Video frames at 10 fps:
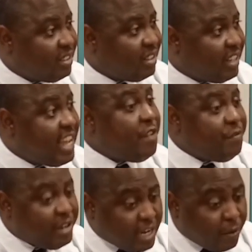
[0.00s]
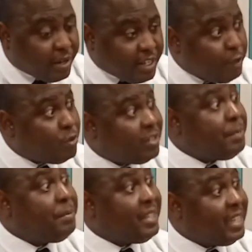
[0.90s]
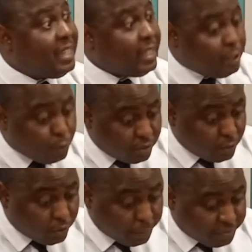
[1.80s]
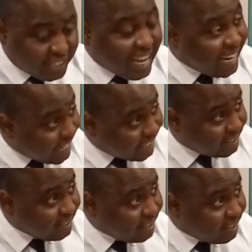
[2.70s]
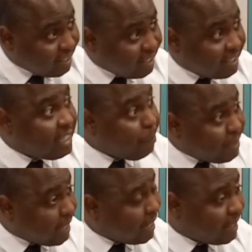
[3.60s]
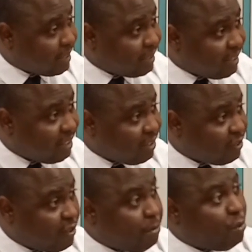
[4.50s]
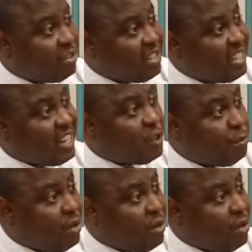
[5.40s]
Every now and then you keep seeing alert, debit alert. Some you think as small